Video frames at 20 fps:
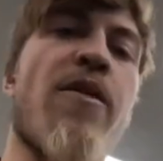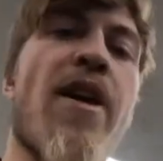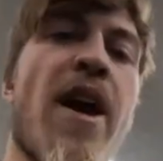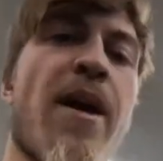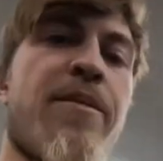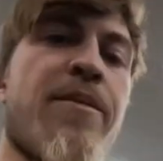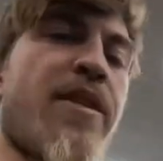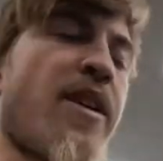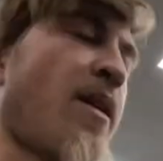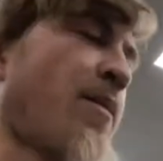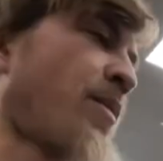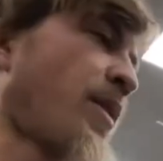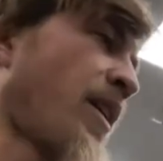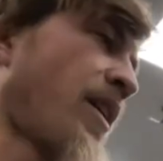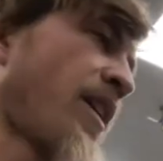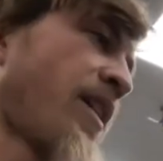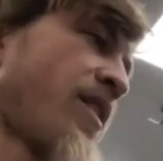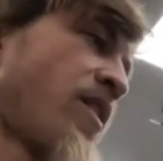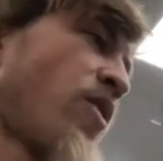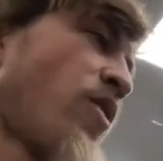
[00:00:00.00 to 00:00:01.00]
wrapped up. I
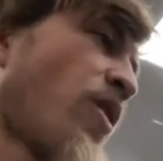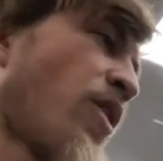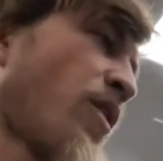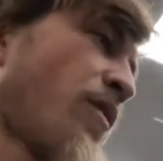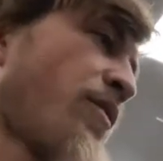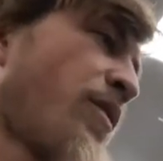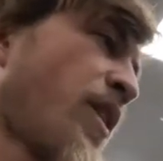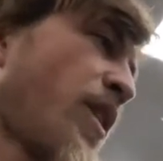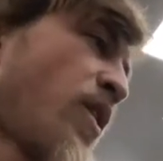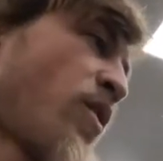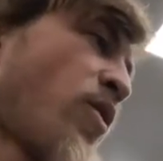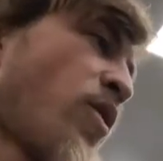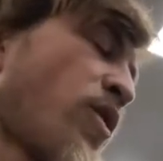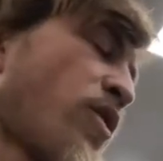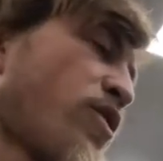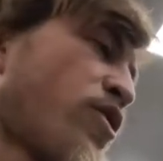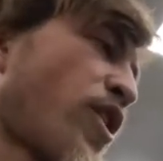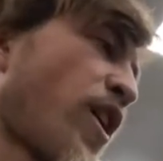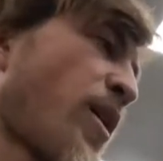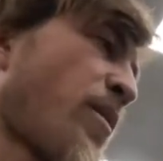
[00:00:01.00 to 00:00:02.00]
need the oil feed and
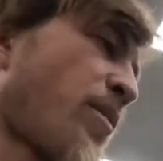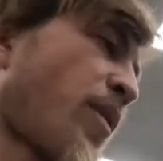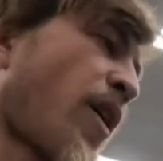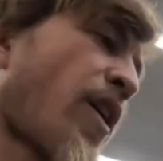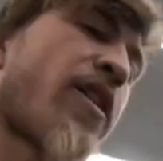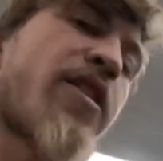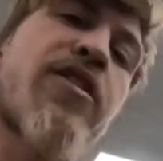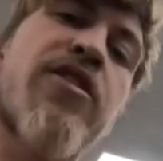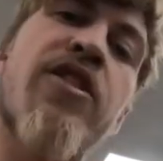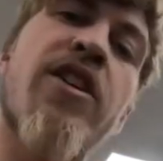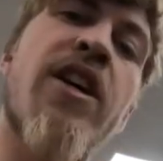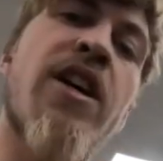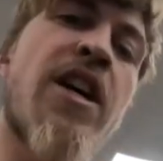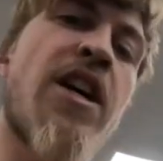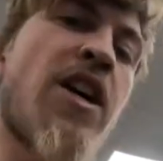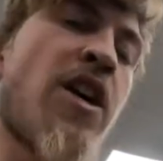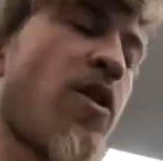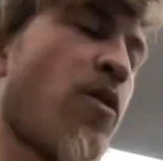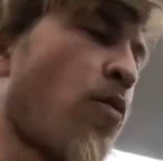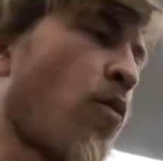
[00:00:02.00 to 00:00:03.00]
oil drain parts,
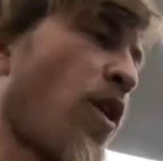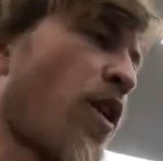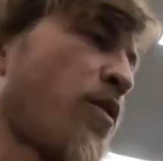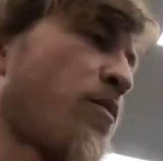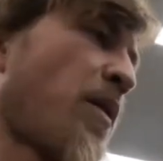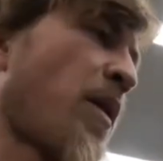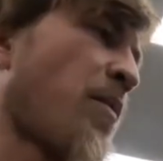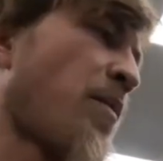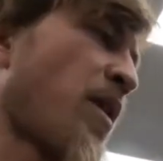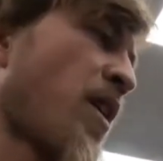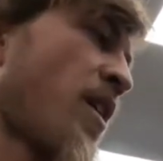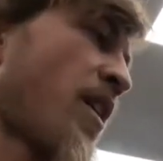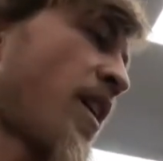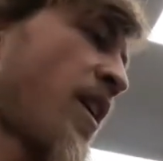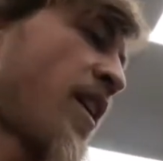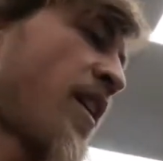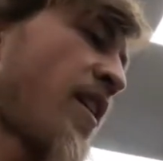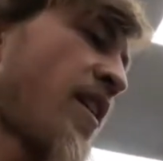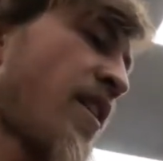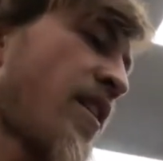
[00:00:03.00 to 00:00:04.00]
weld my bung
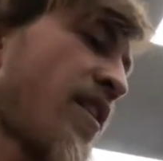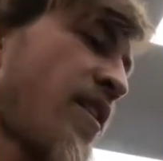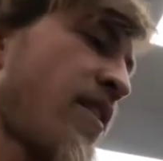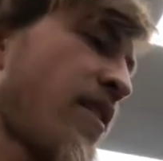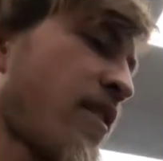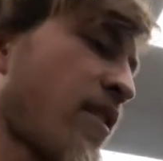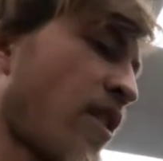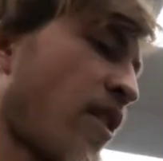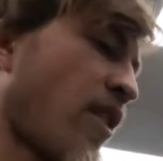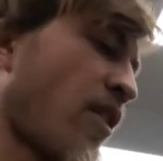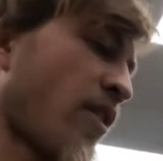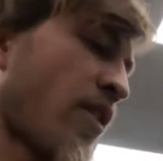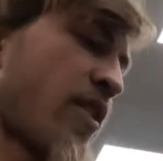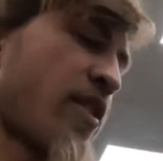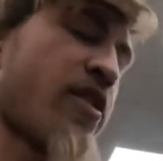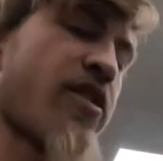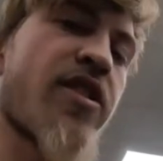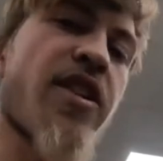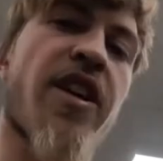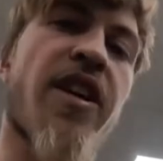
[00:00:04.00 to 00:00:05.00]
in, call
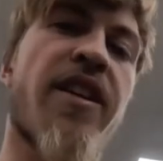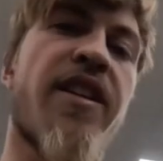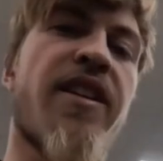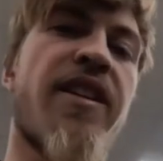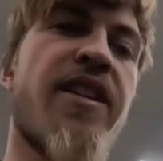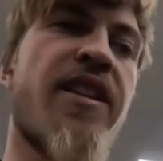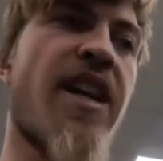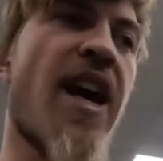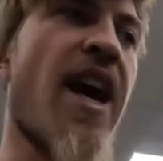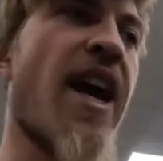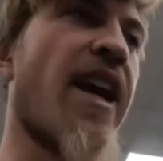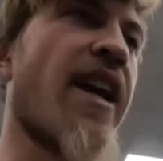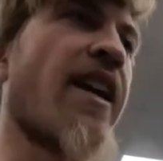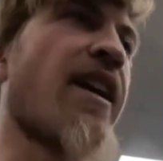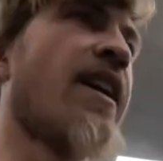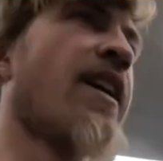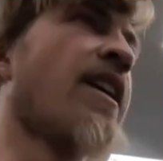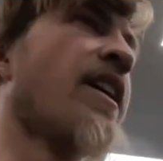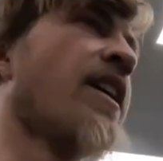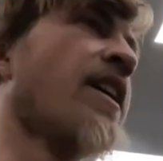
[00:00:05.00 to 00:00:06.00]
this a day.
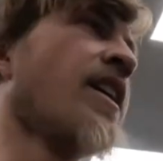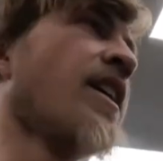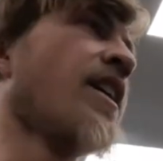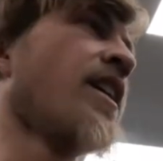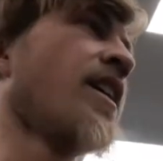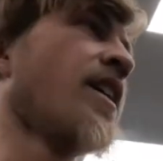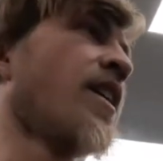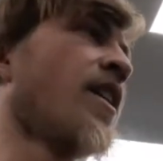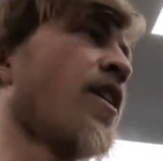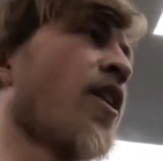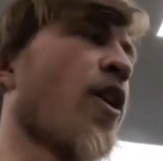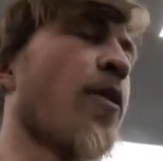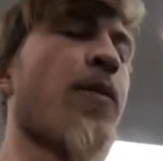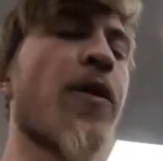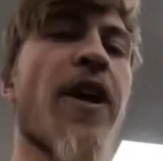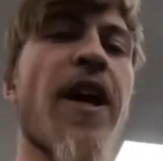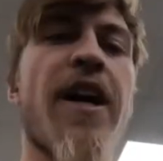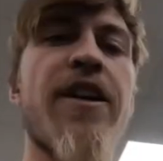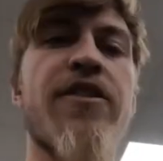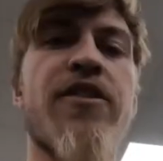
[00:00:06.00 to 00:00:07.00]
Hope
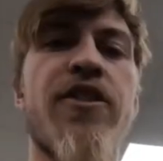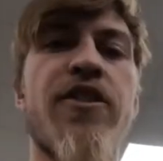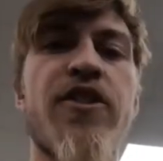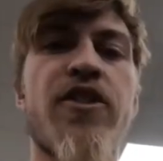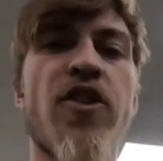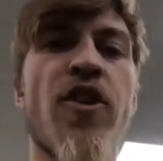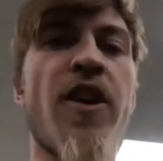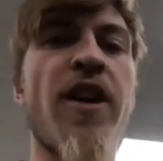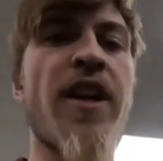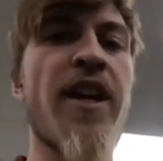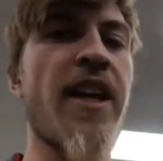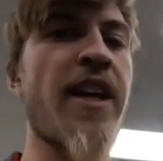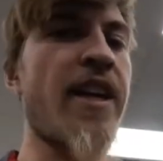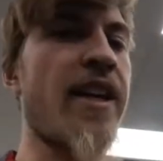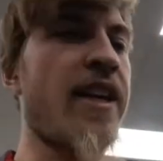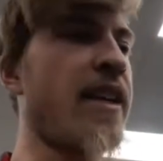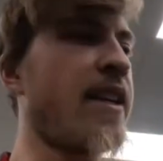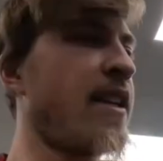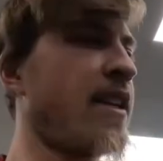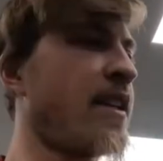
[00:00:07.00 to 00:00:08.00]
you guys are enjoying it.
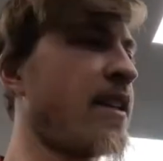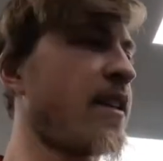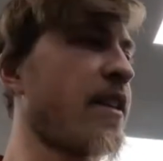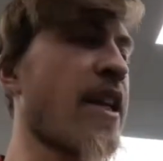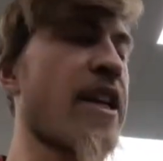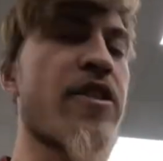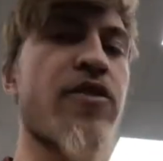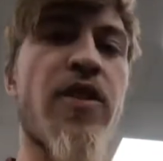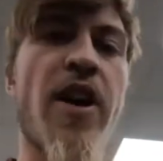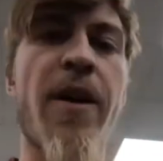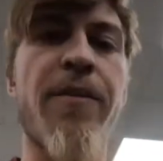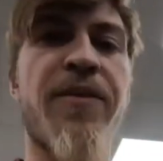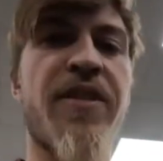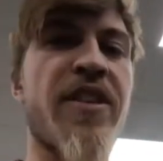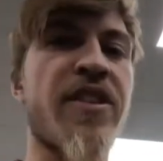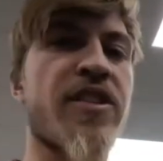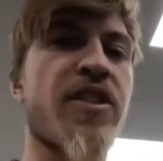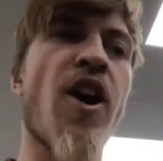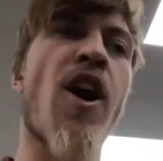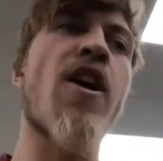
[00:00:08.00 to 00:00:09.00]
Let's wrap
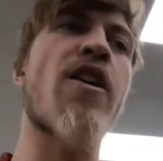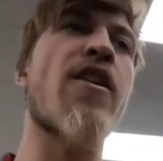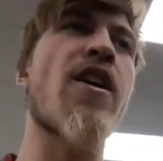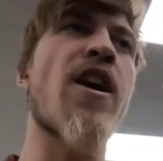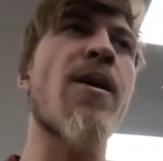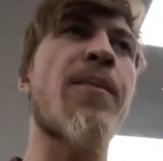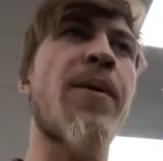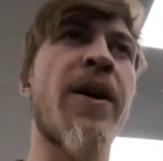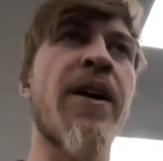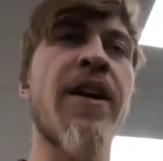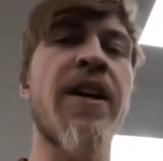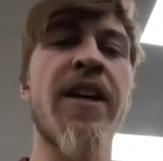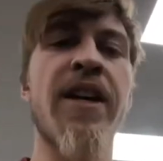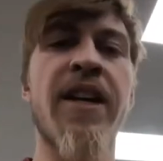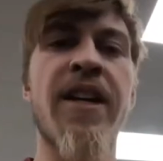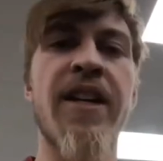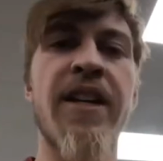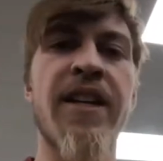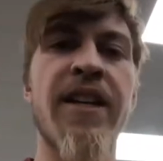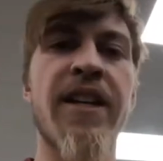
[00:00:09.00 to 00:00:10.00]
this car up,
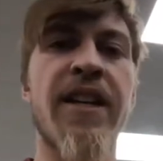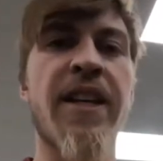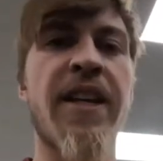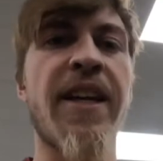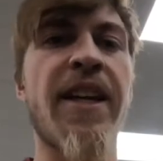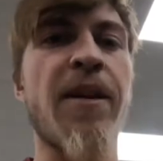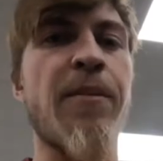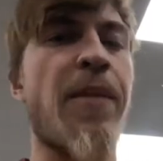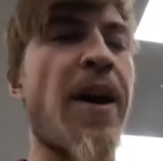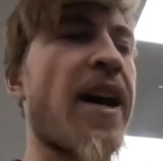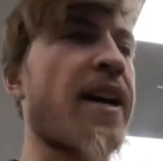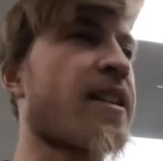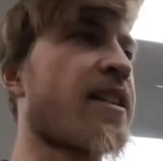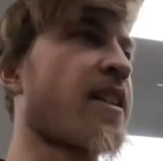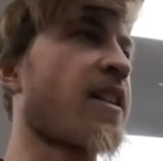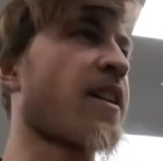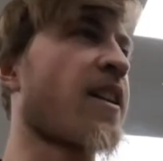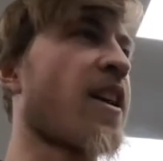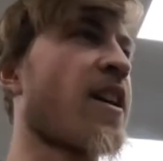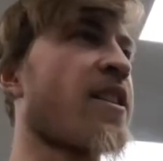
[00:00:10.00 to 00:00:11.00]
get it back to
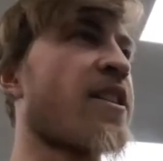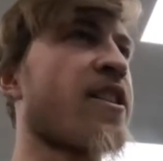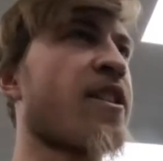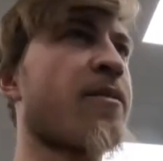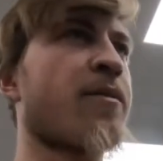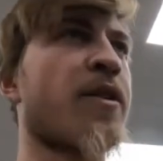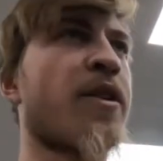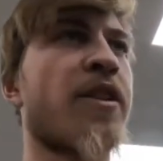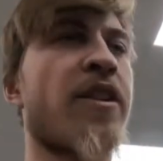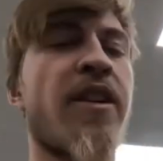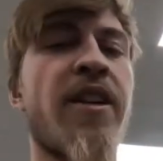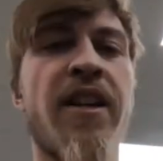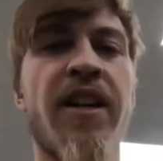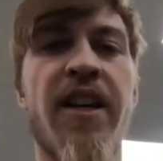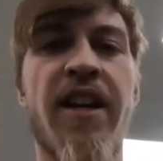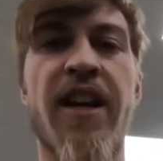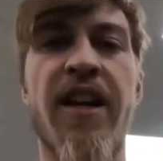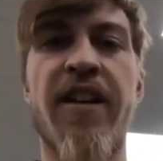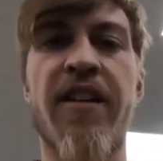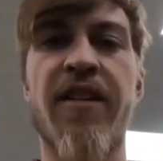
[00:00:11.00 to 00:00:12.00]
the customer,
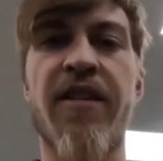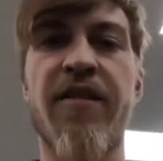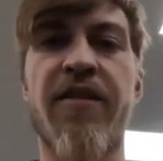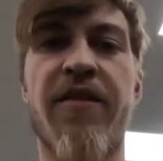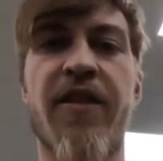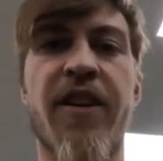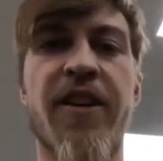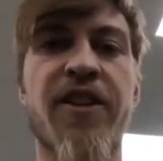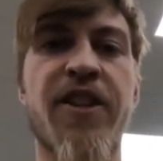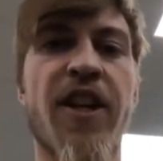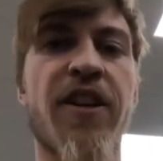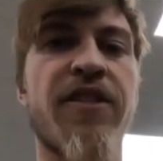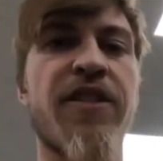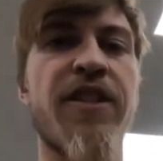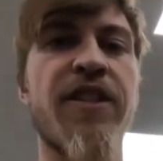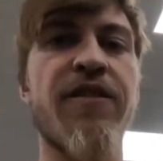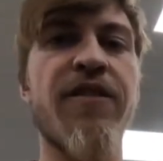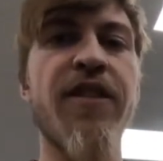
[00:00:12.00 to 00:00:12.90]
and finish out this